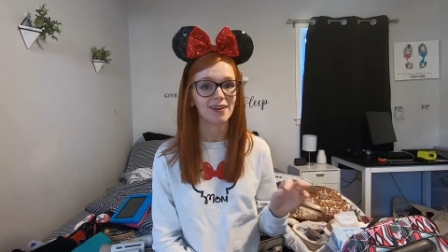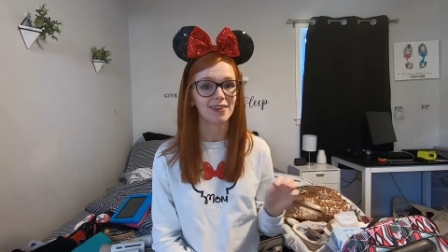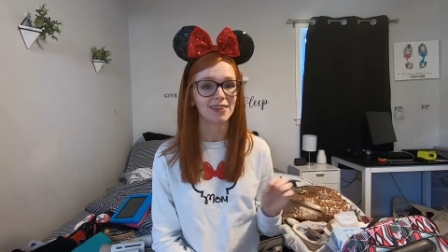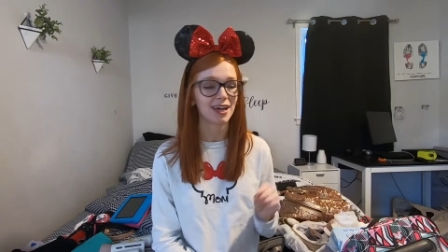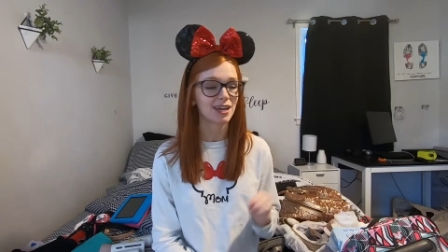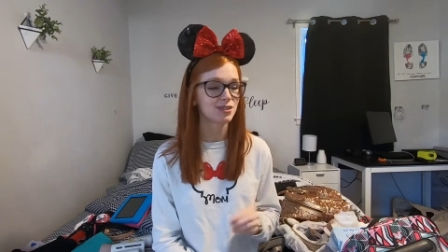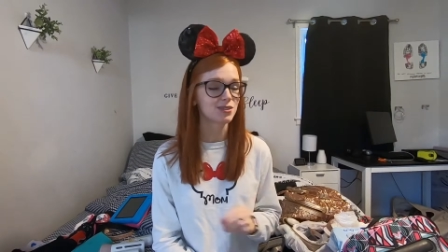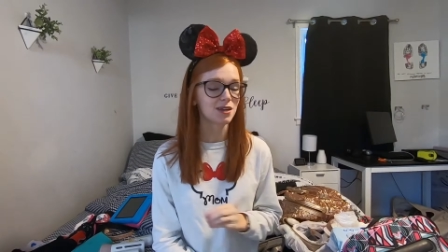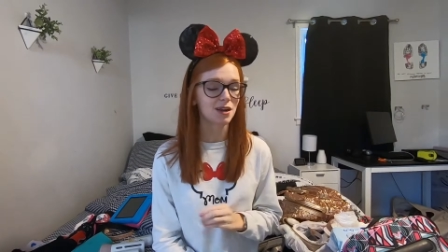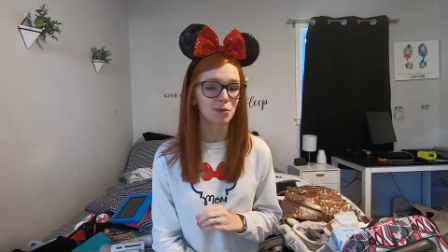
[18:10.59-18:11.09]

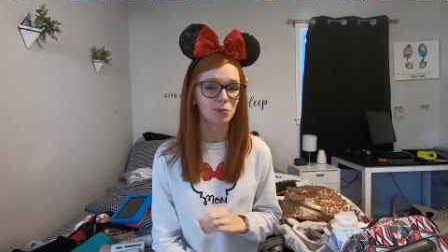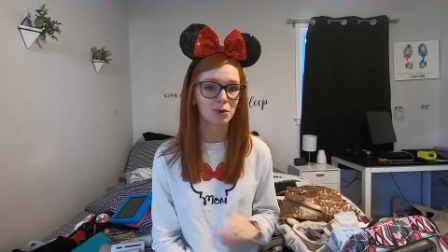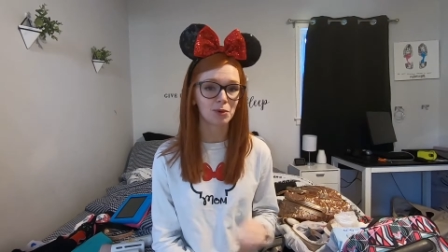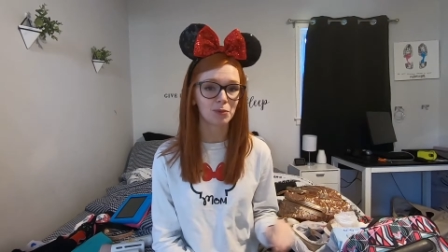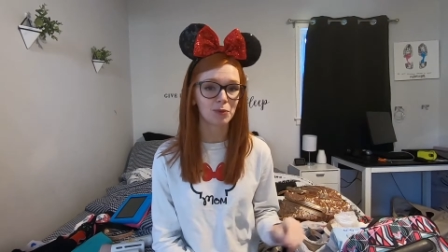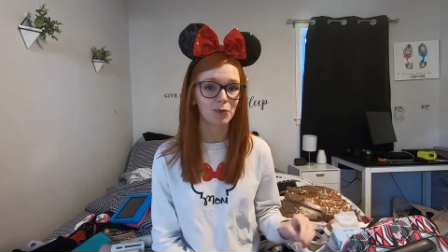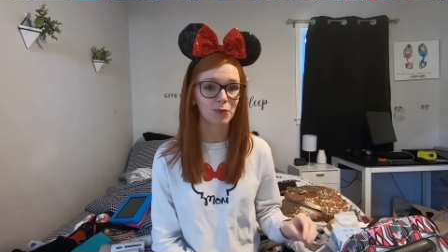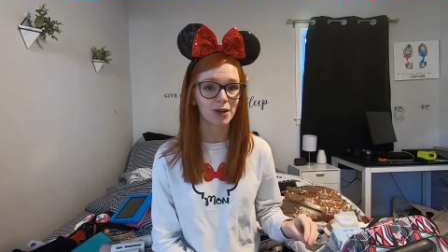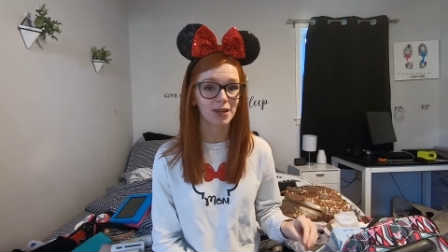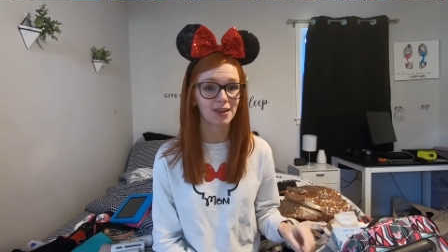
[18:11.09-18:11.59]
That's what I'm going
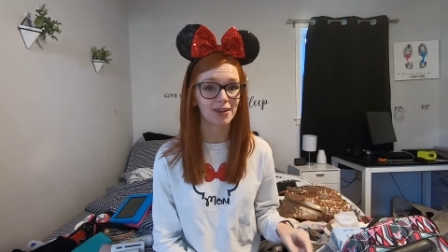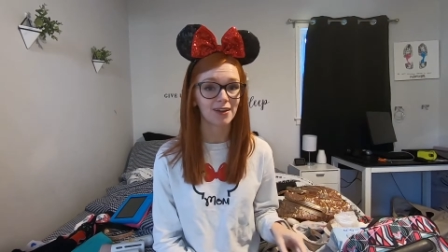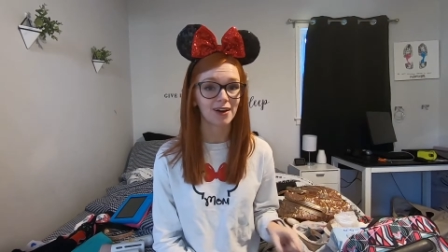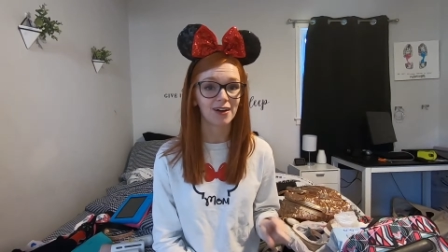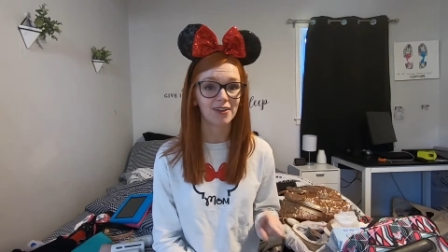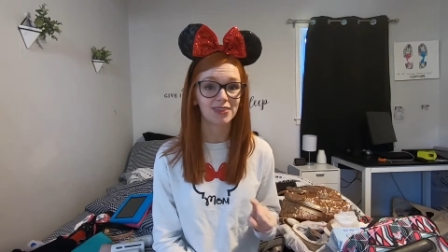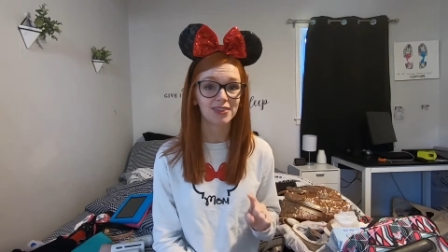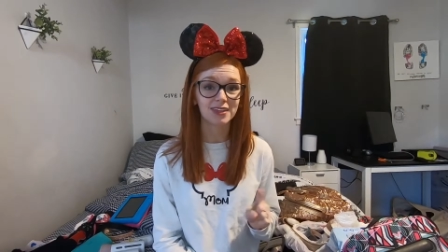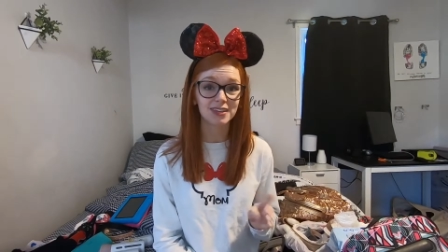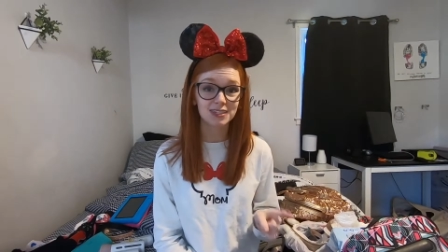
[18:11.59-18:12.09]
to be working
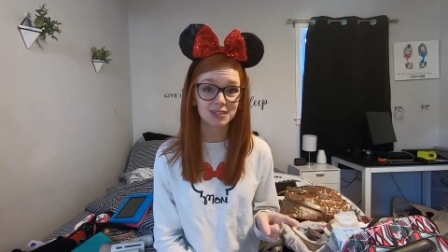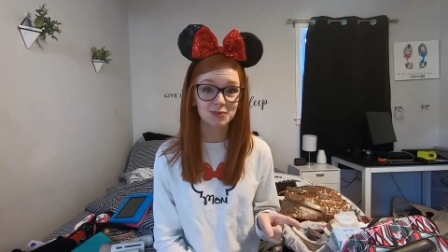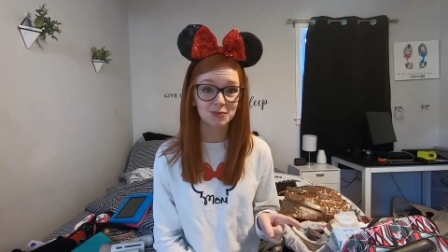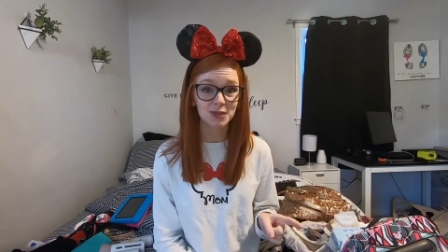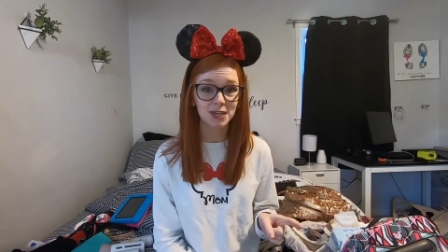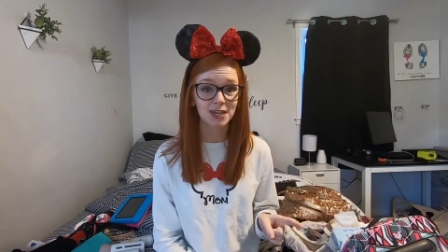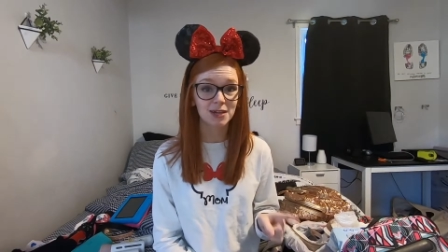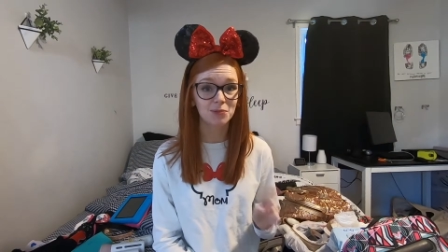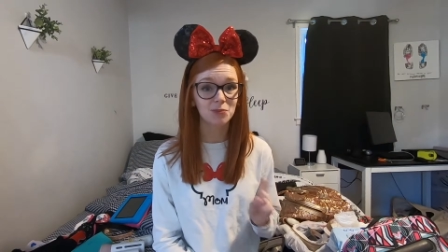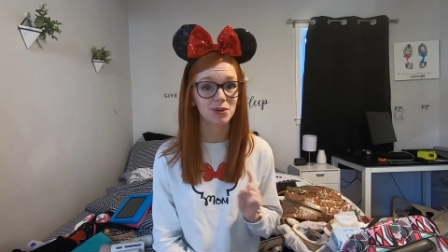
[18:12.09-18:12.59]
on this
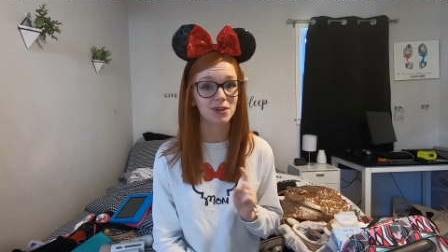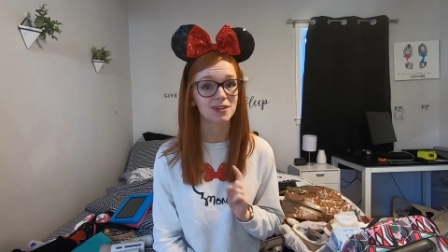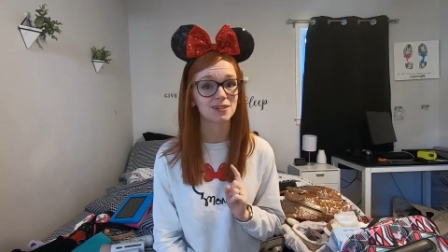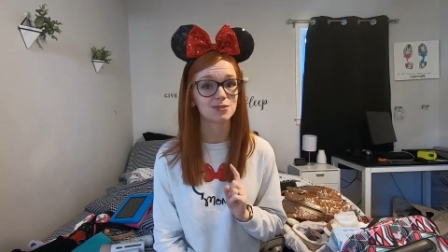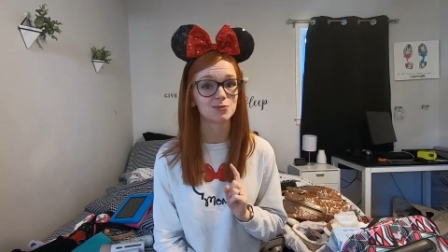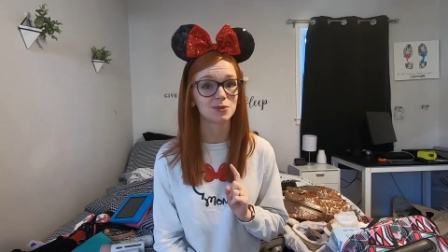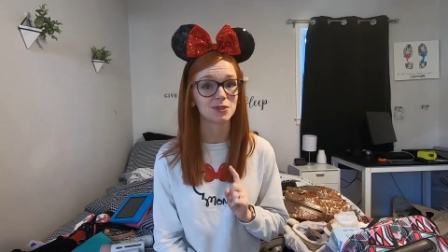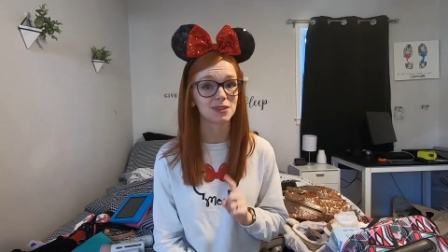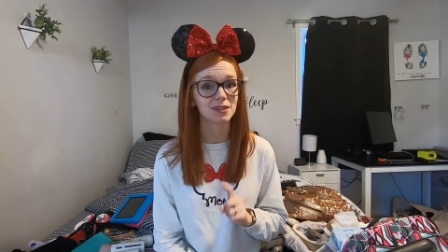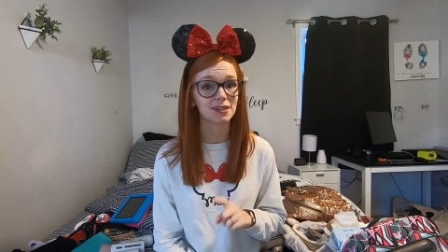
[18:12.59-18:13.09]
week,
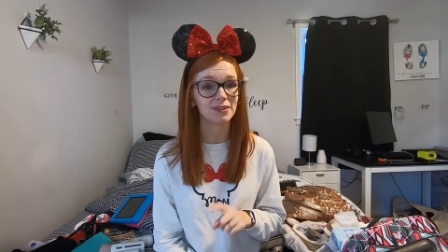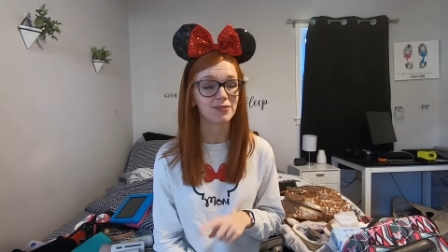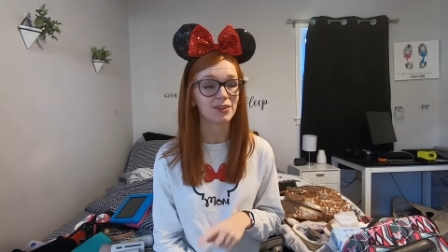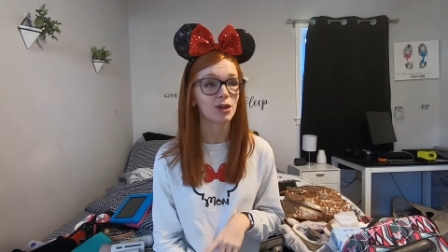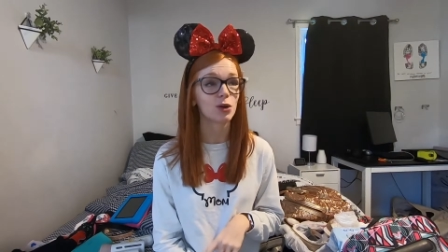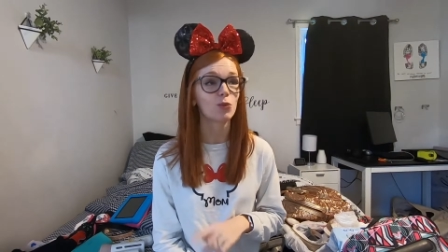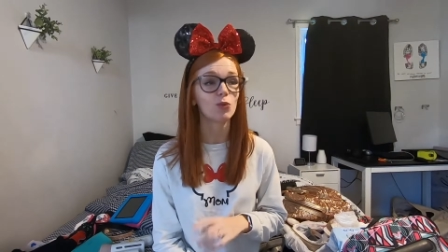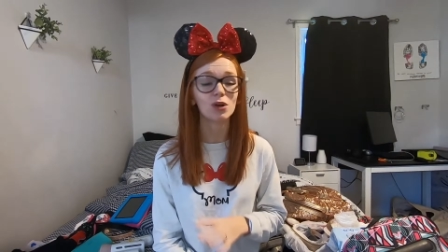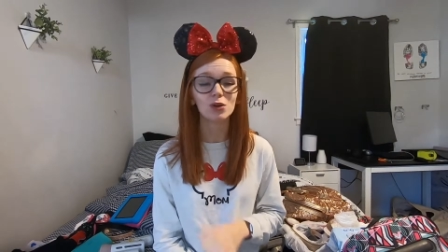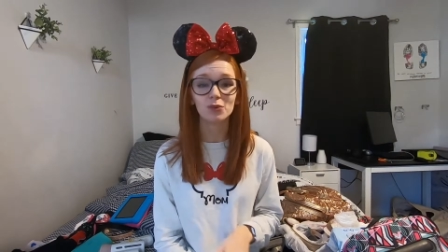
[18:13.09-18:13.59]
because we're
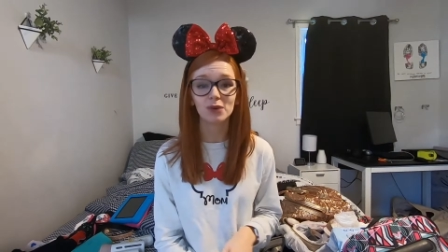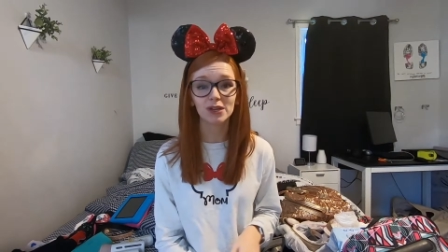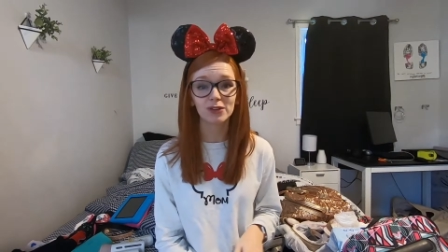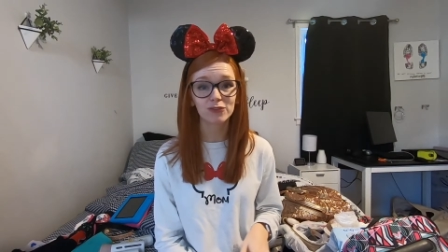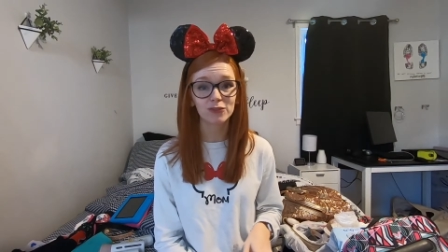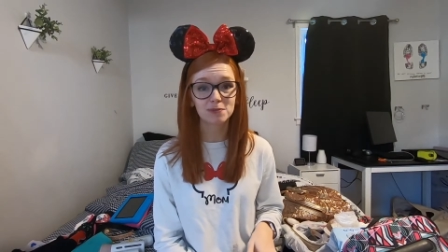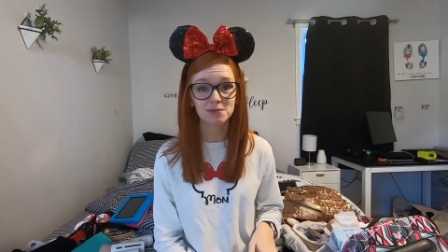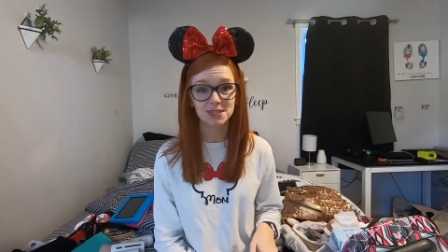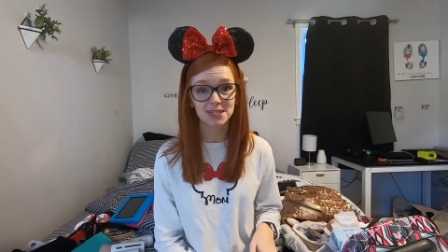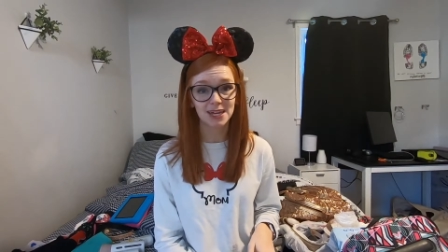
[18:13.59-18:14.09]
leaving 1 week
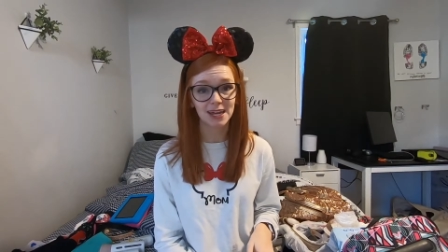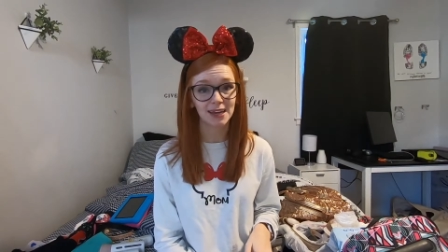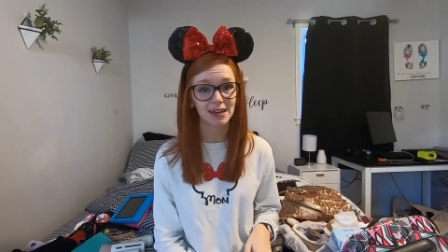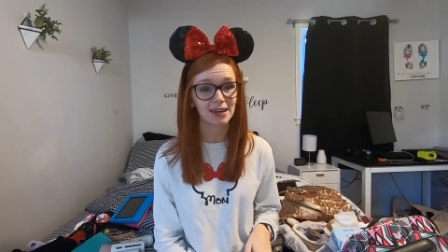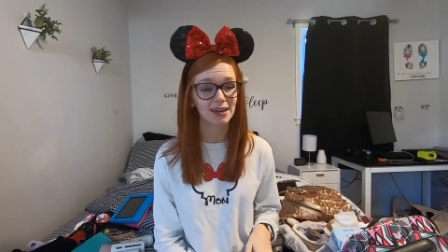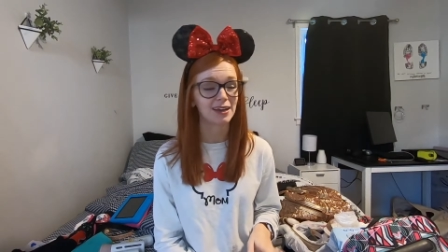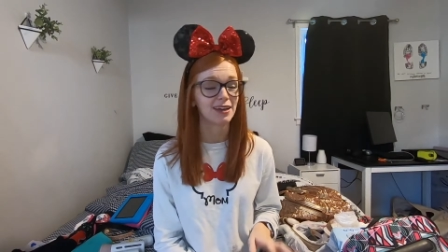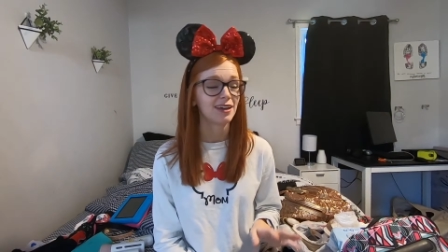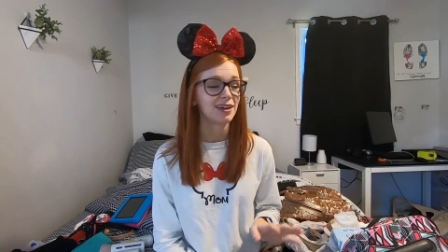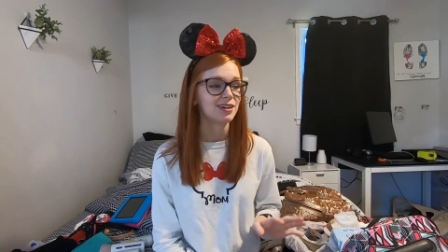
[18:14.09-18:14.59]
from
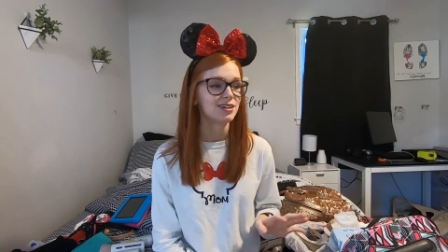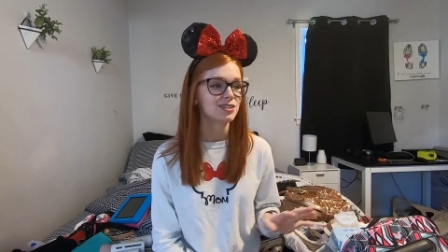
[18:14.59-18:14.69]
today.